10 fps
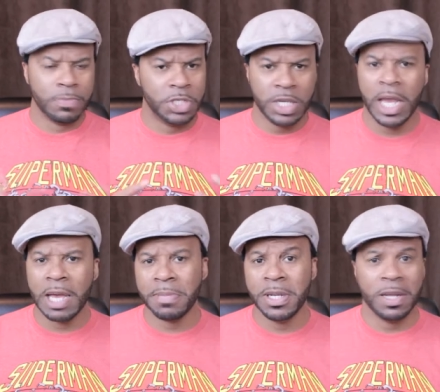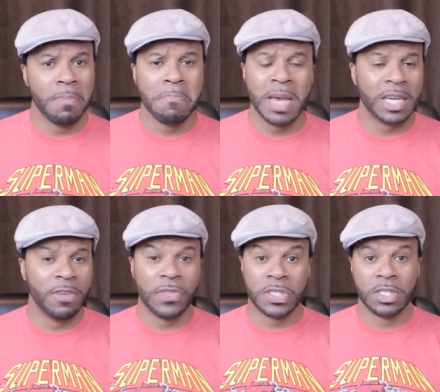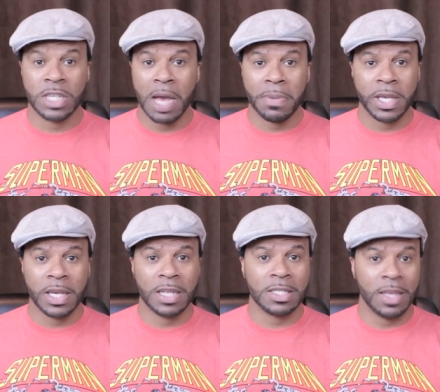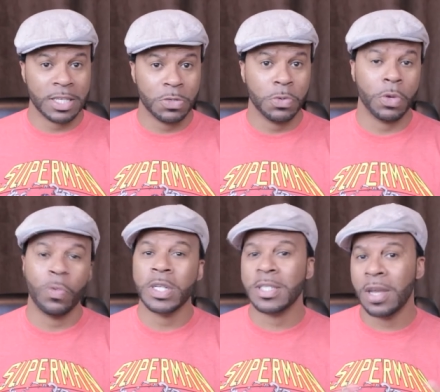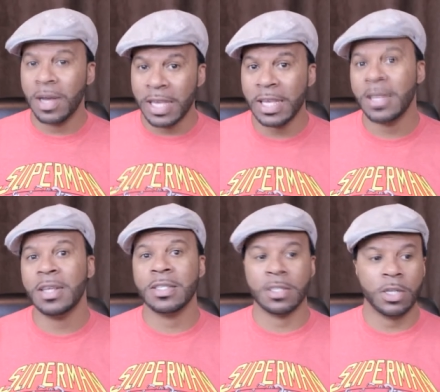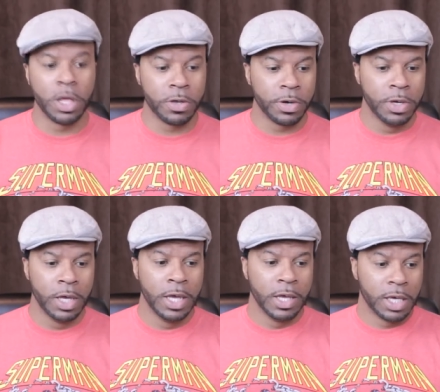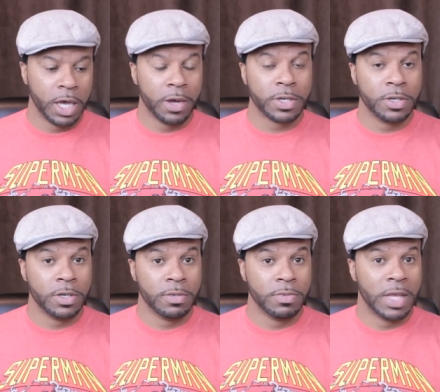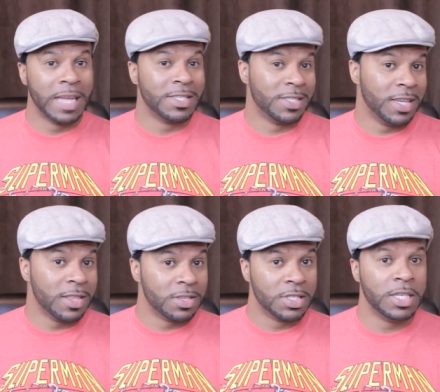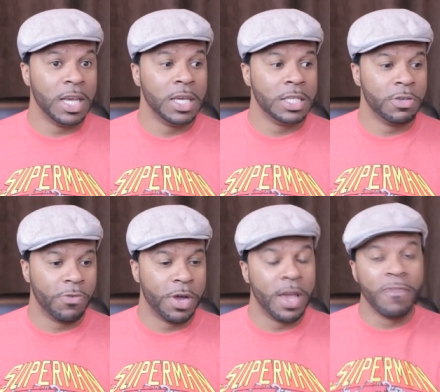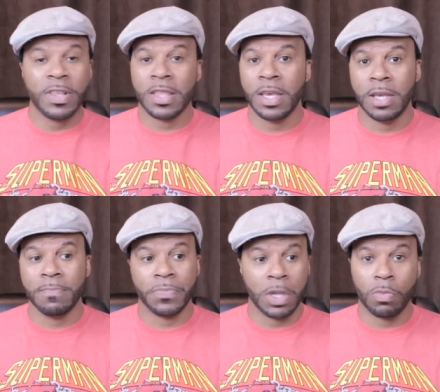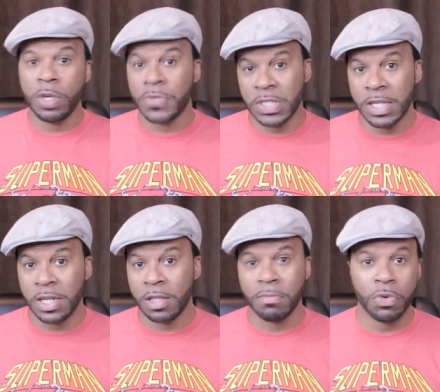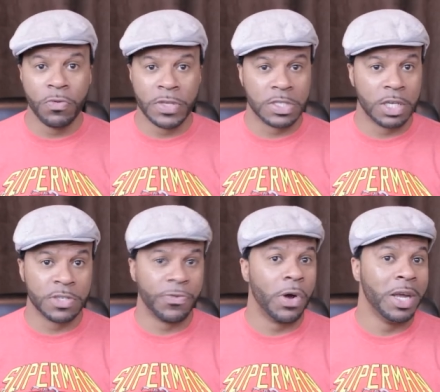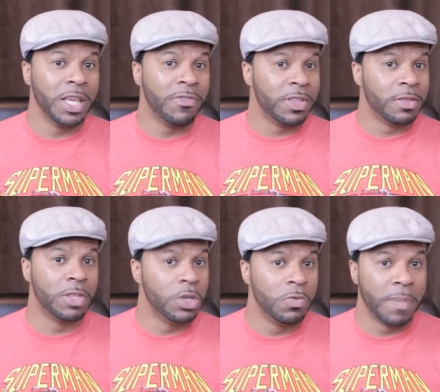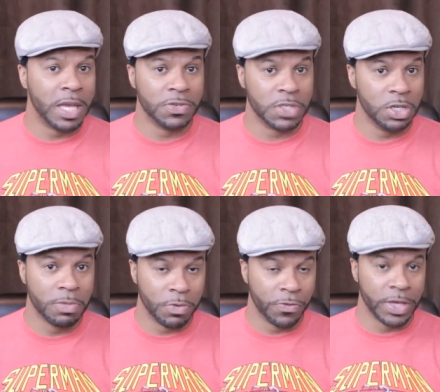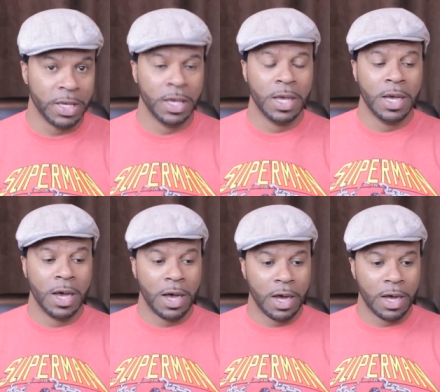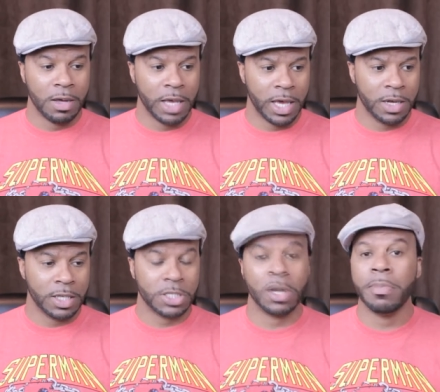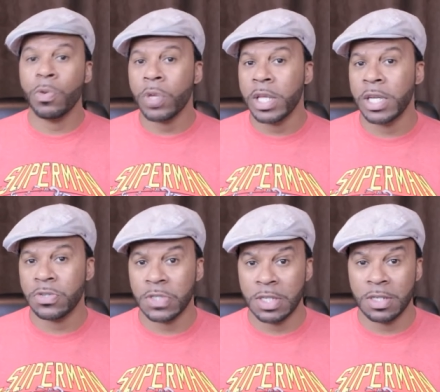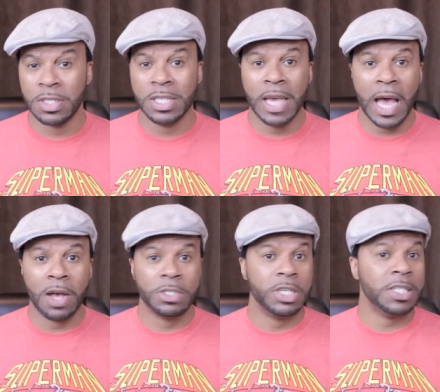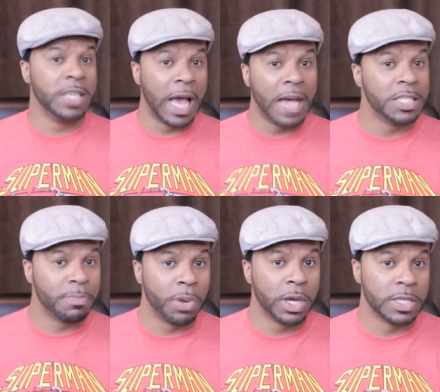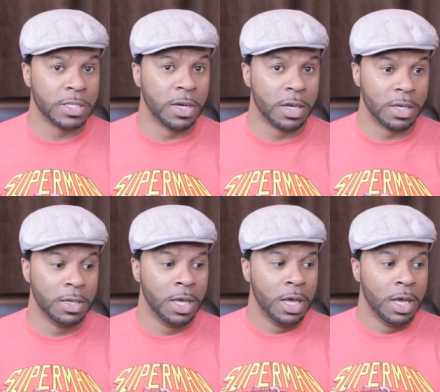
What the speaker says: Gene Hackman did a magnificent job again as Lex Luthor, which again is another character that set the stage for everything that we've seen in the movies thus far, even the new Man of Steel movie. And it's going to be really interesting to see how Jesse Eisenberg is going to